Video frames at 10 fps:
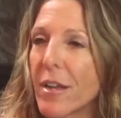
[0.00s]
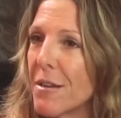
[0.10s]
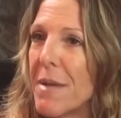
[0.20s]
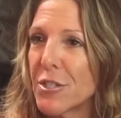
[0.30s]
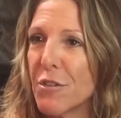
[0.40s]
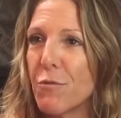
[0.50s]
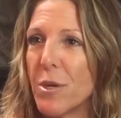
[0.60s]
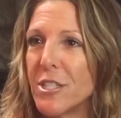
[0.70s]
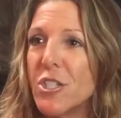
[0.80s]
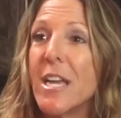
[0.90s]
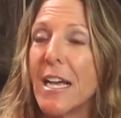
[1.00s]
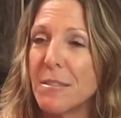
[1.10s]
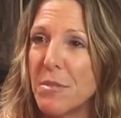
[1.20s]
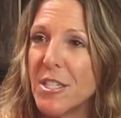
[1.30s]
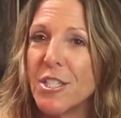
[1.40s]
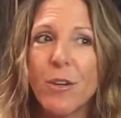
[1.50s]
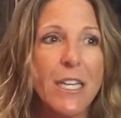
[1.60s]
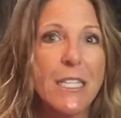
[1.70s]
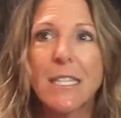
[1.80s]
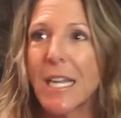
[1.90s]
I could match her voice. She asked me to do it,
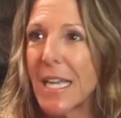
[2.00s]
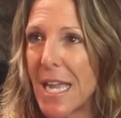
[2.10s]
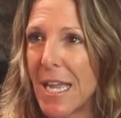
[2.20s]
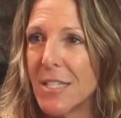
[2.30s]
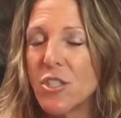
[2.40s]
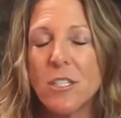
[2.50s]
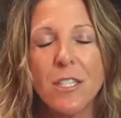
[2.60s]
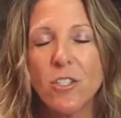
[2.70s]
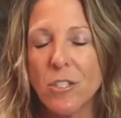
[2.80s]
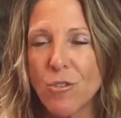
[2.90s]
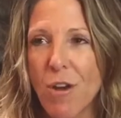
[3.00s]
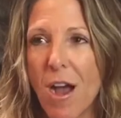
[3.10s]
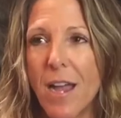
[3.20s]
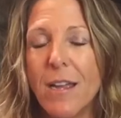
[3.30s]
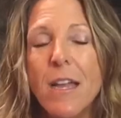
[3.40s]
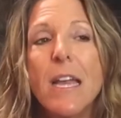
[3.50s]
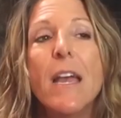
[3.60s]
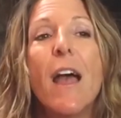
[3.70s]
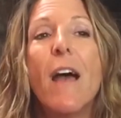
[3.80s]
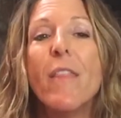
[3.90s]
and I said I can't. She said just try,
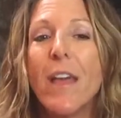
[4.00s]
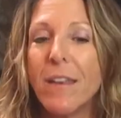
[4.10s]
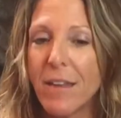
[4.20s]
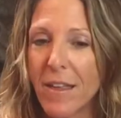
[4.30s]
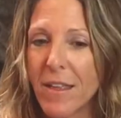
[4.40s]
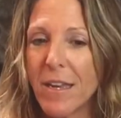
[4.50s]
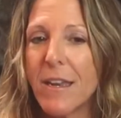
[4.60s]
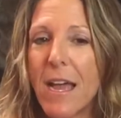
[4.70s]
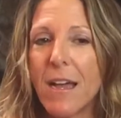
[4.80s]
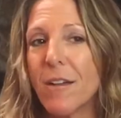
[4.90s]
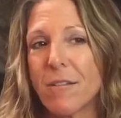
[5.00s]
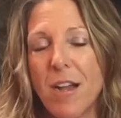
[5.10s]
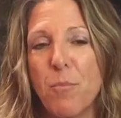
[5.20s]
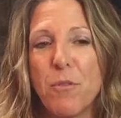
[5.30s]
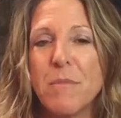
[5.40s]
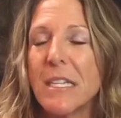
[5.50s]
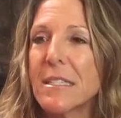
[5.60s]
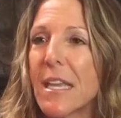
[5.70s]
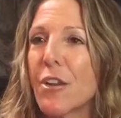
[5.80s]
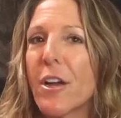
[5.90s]
and then and then a couple
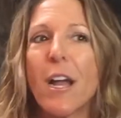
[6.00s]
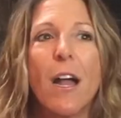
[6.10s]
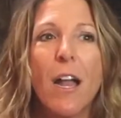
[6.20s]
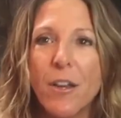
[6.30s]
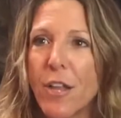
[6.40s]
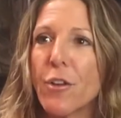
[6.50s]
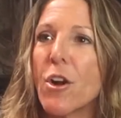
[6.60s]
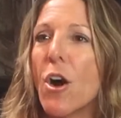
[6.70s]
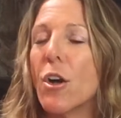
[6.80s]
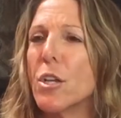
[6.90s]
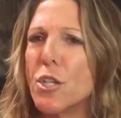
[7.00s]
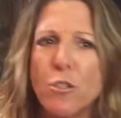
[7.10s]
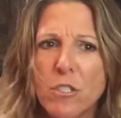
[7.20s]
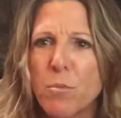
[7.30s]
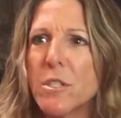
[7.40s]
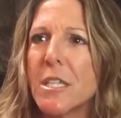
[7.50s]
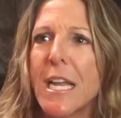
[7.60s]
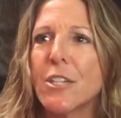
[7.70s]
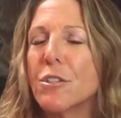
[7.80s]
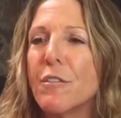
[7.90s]
minutes later, I got another call. You just booked a
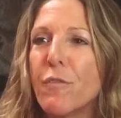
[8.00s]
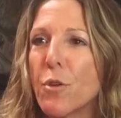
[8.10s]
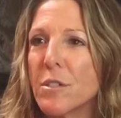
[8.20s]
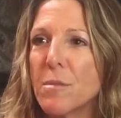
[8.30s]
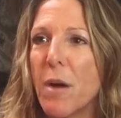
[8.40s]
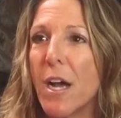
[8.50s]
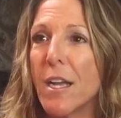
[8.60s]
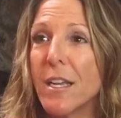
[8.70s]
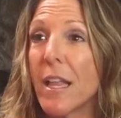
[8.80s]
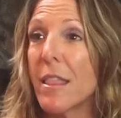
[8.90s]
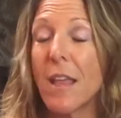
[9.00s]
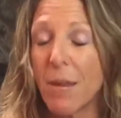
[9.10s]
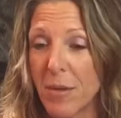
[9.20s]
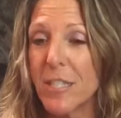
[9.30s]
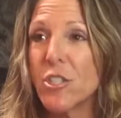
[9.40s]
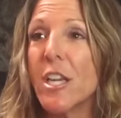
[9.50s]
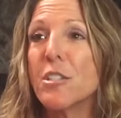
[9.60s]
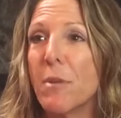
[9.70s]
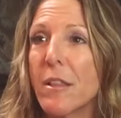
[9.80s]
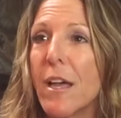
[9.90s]
national Ford spot, and I I mean it
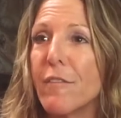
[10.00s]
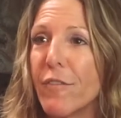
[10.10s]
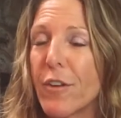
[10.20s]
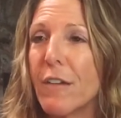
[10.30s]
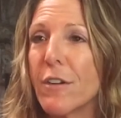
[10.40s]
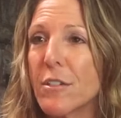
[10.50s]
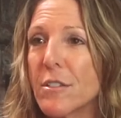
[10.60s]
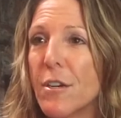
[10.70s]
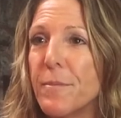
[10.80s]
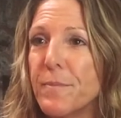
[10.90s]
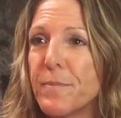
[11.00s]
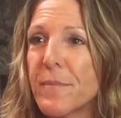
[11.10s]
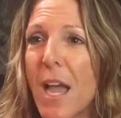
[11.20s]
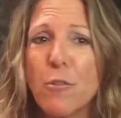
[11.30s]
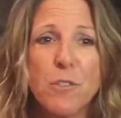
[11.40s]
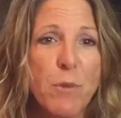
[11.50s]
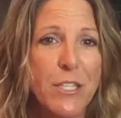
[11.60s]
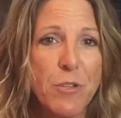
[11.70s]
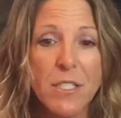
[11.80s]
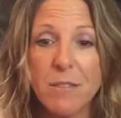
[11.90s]
changed my life forever. So I was a
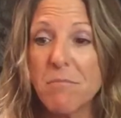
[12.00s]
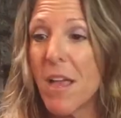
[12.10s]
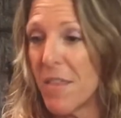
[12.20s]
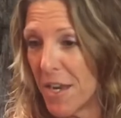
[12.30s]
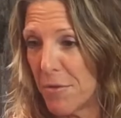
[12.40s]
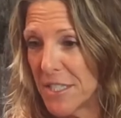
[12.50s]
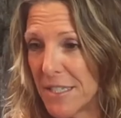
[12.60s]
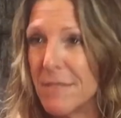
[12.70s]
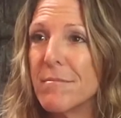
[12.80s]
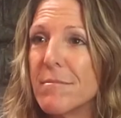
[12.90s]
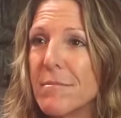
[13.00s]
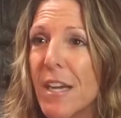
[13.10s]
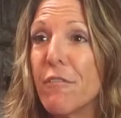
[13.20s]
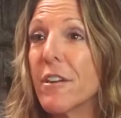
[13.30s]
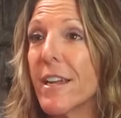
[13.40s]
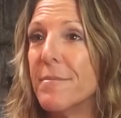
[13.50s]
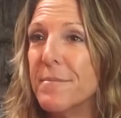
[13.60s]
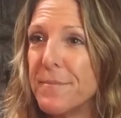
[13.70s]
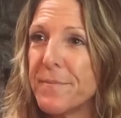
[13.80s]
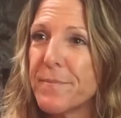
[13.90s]
waitress, and then I wasn't ever again.